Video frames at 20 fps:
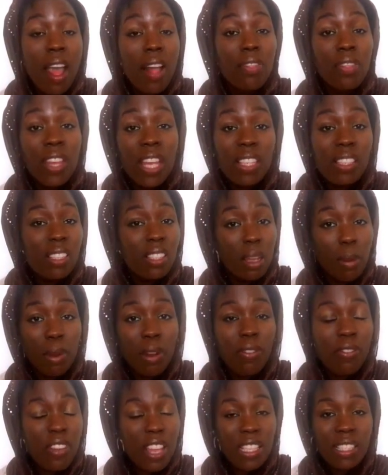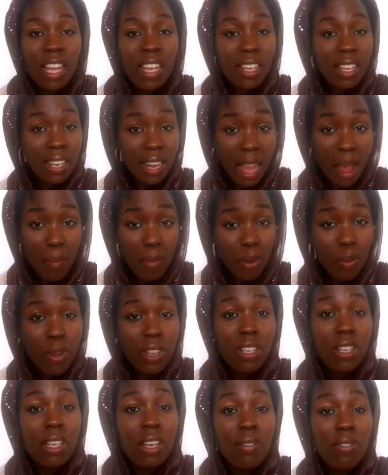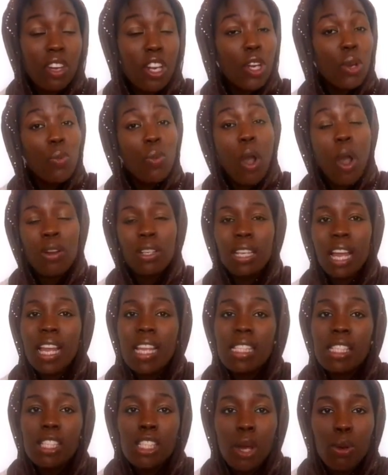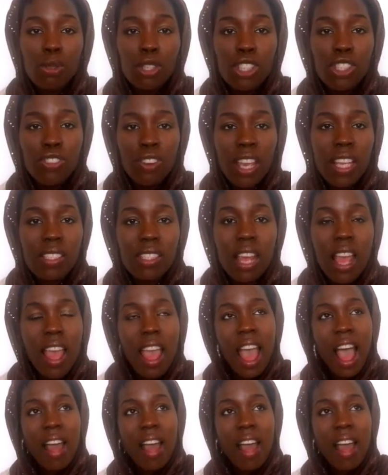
And these are some of the things that can happen when you're living in a world that is so stressed.